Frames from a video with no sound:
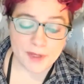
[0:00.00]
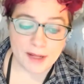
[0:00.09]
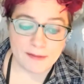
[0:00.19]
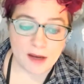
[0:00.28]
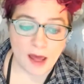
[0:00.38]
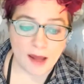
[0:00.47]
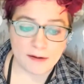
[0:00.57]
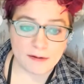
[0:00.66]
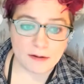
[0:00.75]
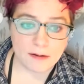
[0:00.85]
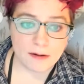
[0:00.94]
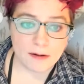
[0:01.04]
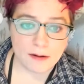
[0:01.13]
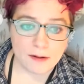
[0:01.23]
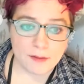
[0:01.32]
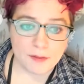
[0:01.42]
In the night,
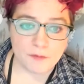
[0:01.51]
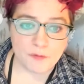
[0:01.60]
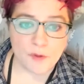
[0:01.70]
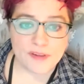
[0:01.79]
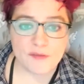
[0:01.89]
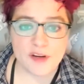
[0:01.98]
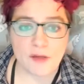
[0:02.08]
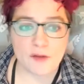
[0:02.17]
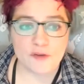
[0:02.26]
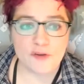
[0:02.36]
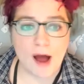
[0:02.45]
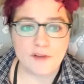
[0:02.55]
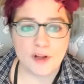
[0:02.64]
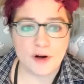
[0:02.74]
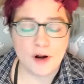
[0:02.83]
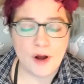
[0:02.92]
the voice of another
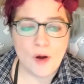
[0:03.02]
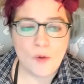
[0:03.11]
traveler,